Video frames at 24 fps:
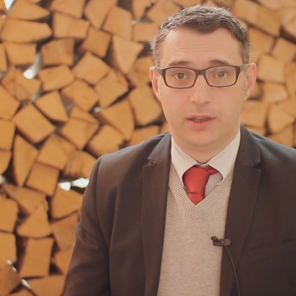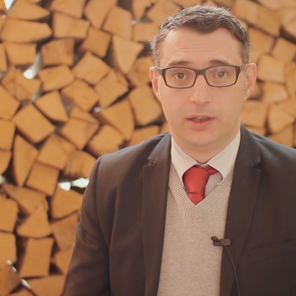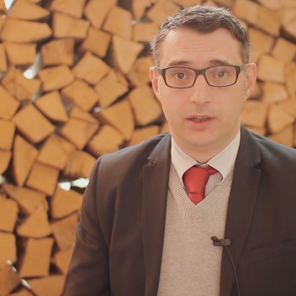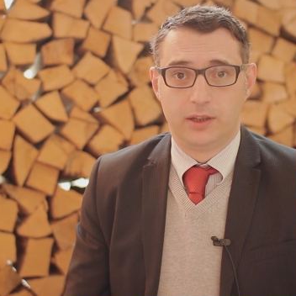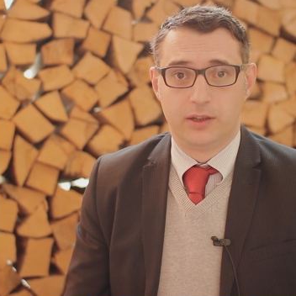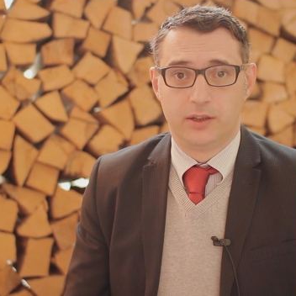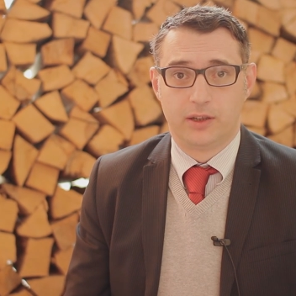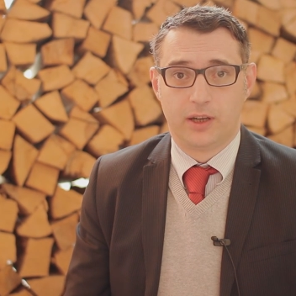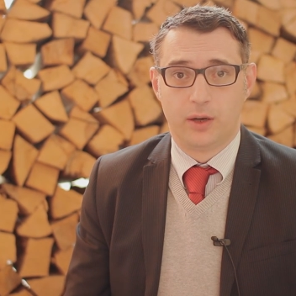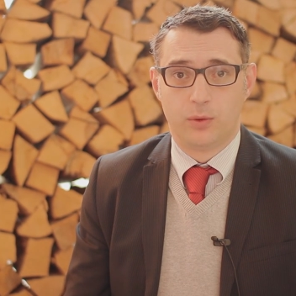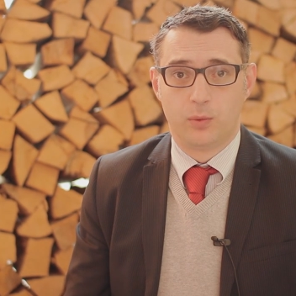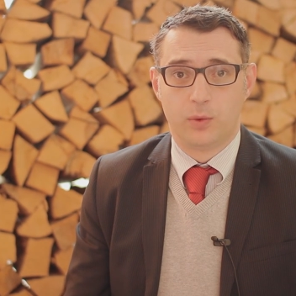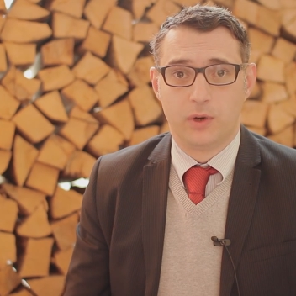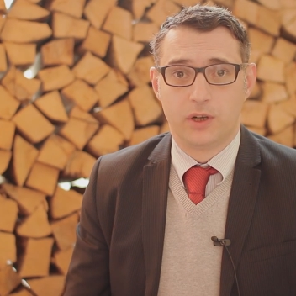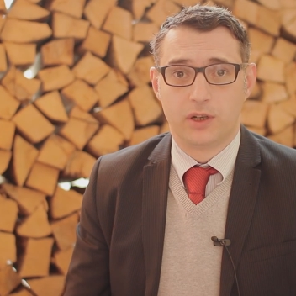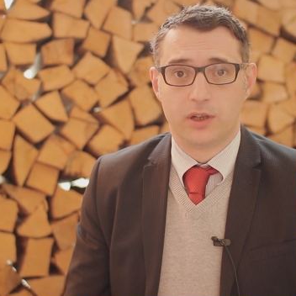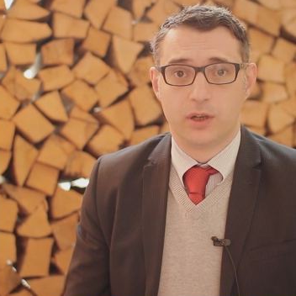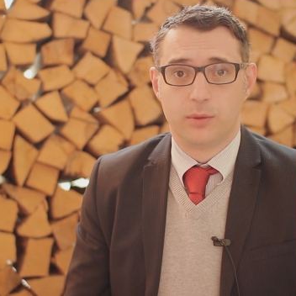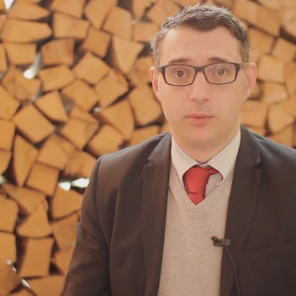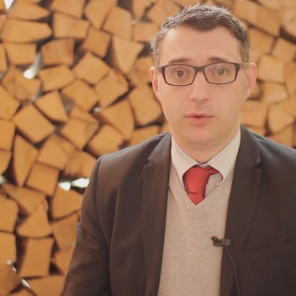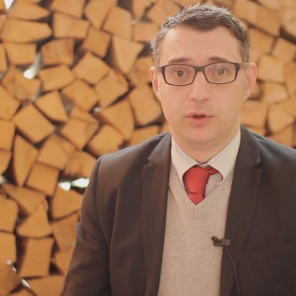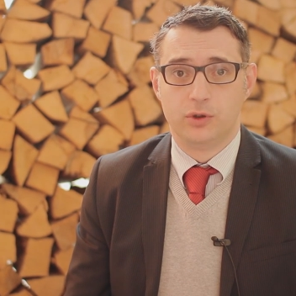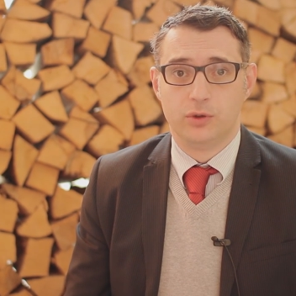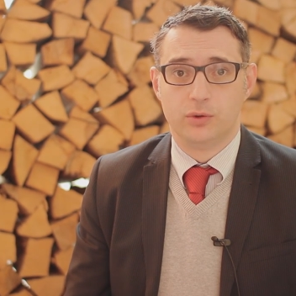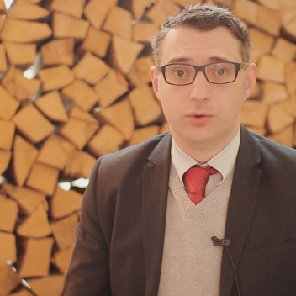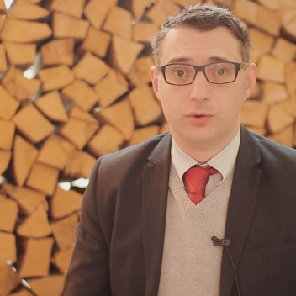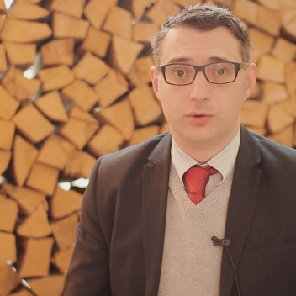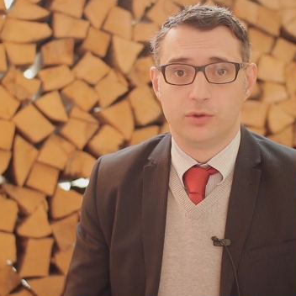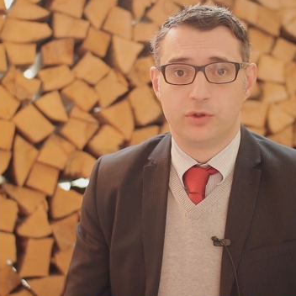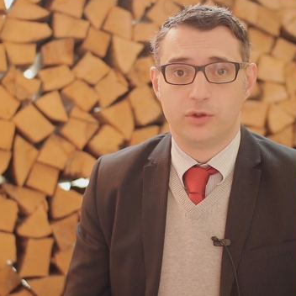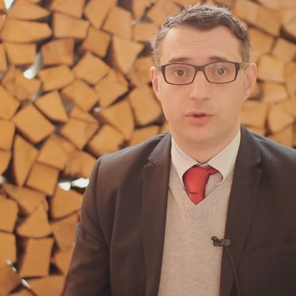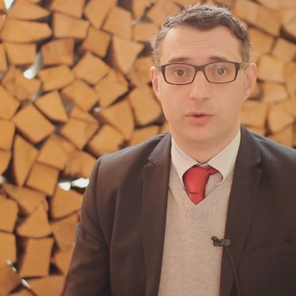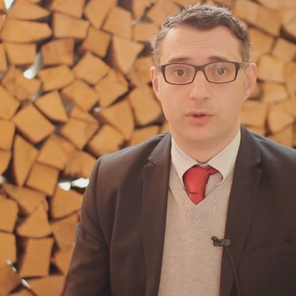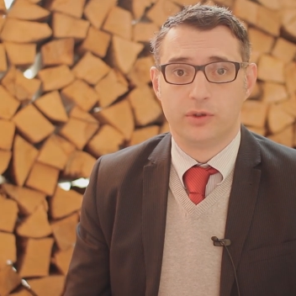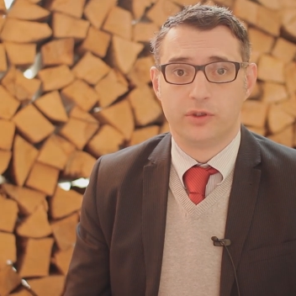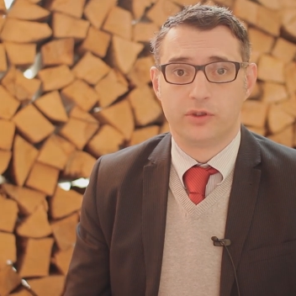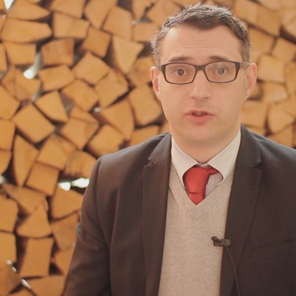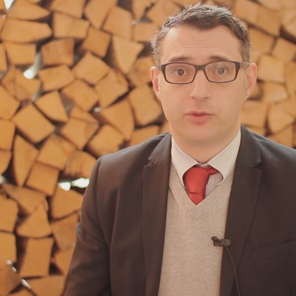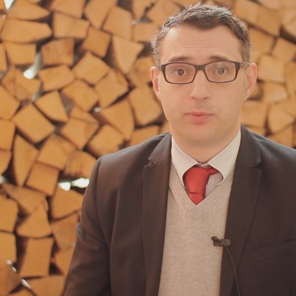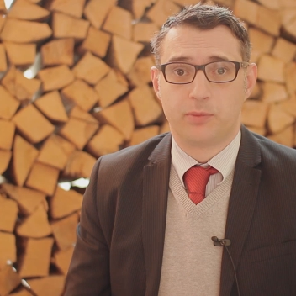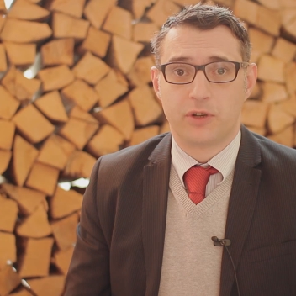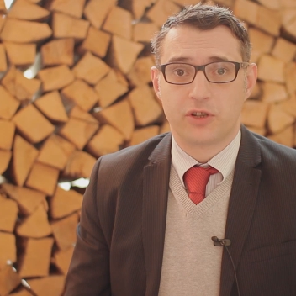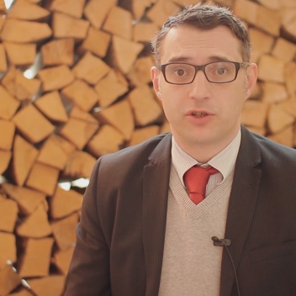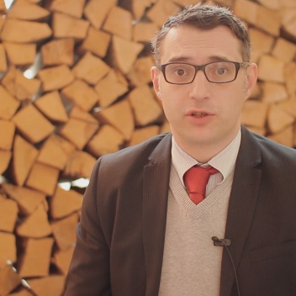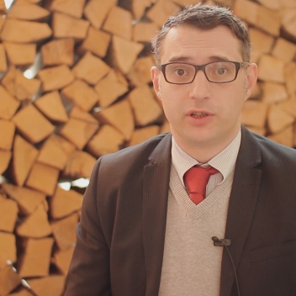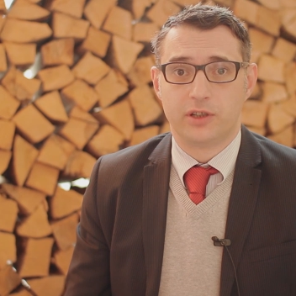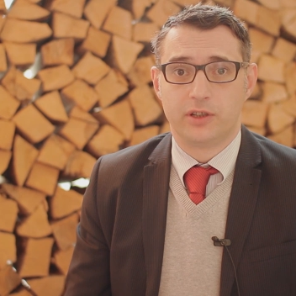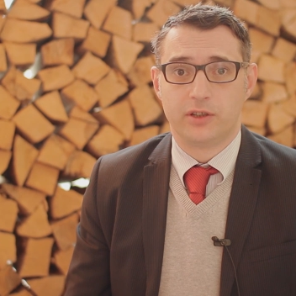and I welcome you to a
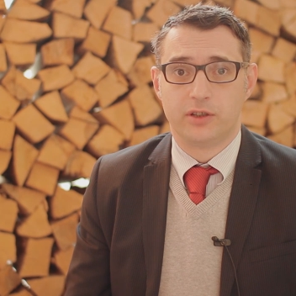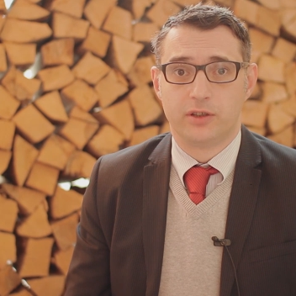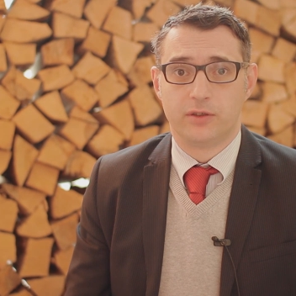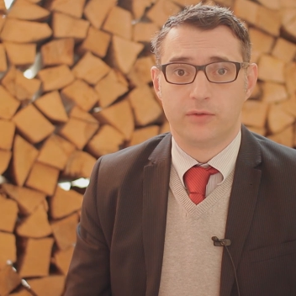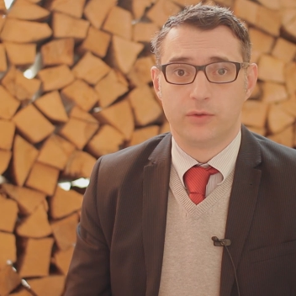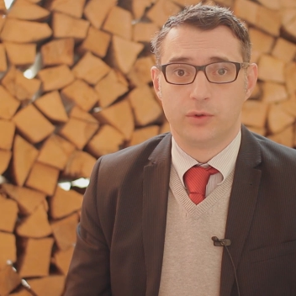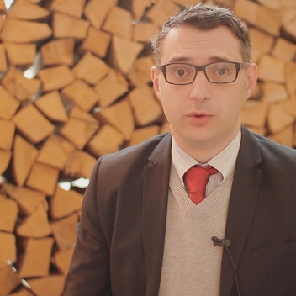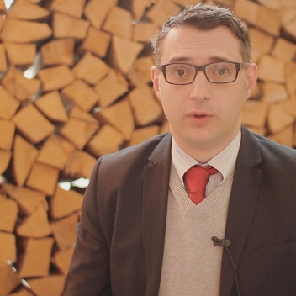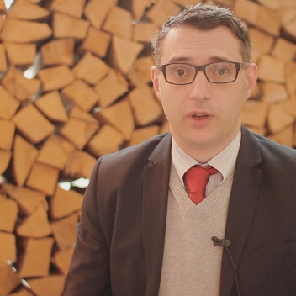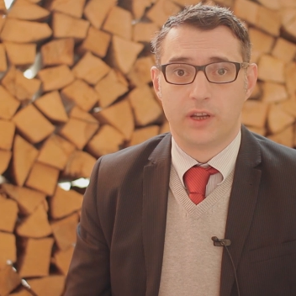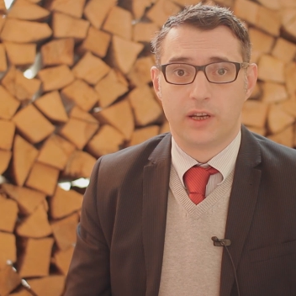special interview